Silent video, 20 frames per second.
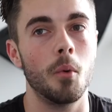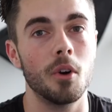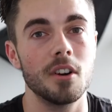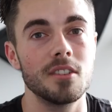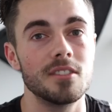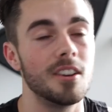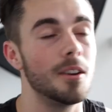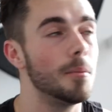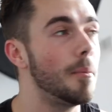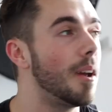want
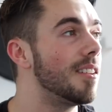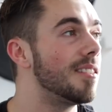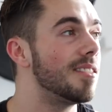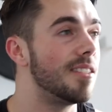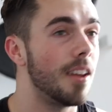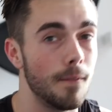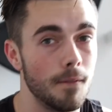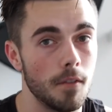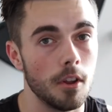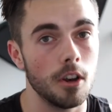to still make the
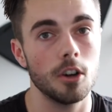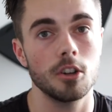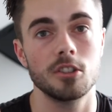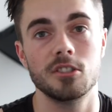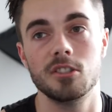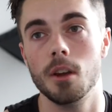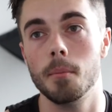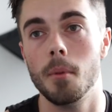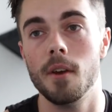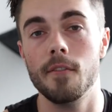same videos,
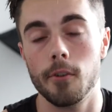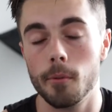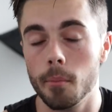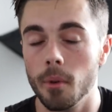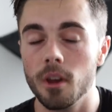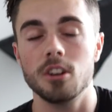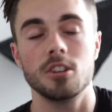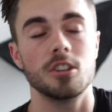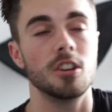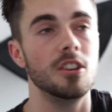same
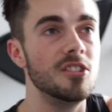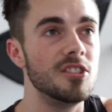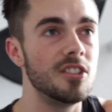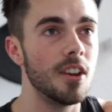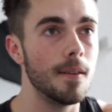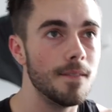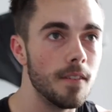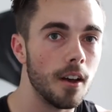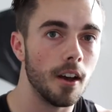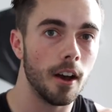information,
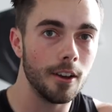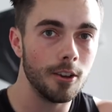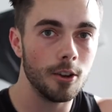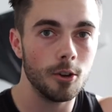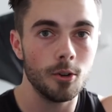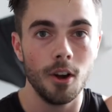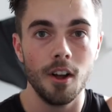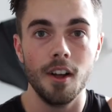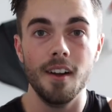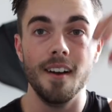same
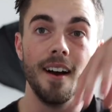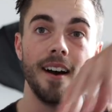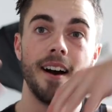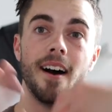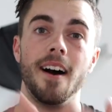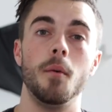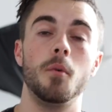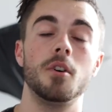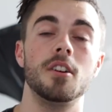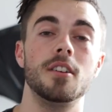value.
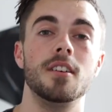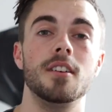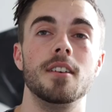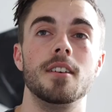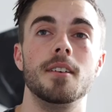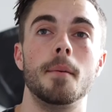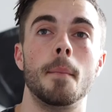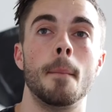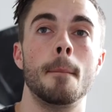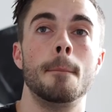I want to
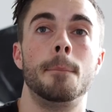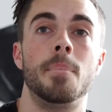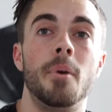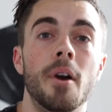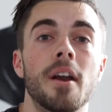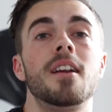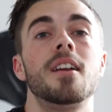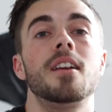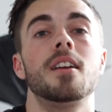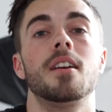
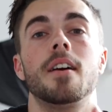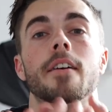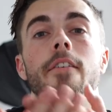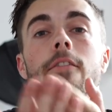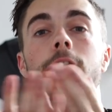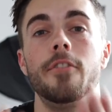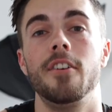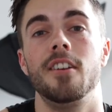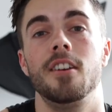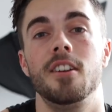bring
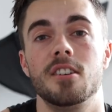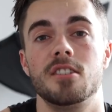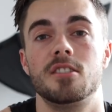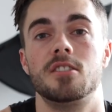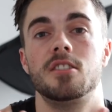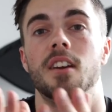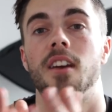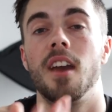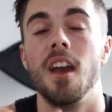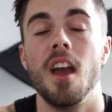fitness
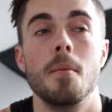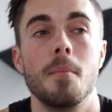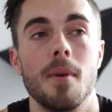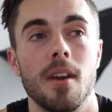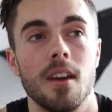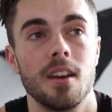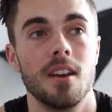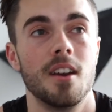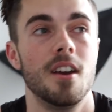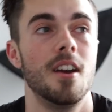to
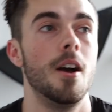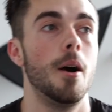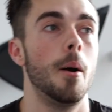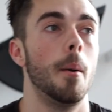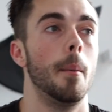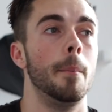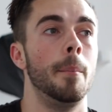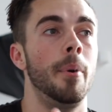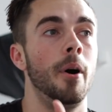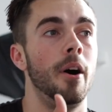gaming,
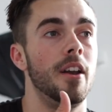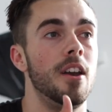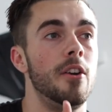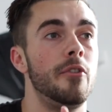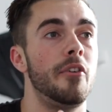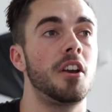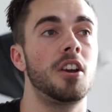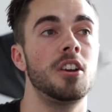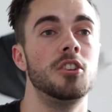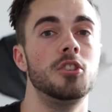but
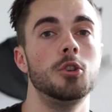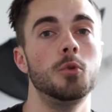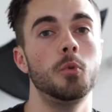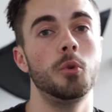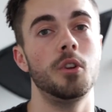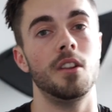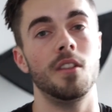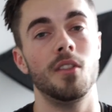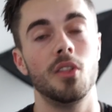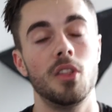if I can do
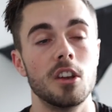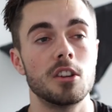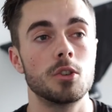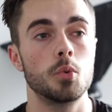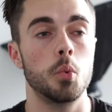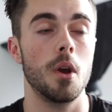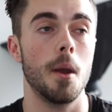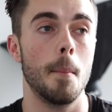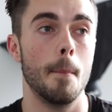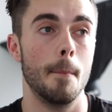it
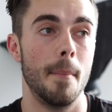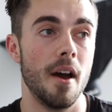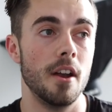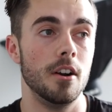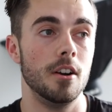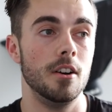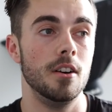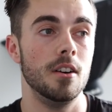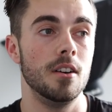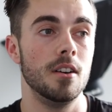this way
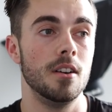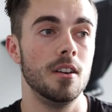better,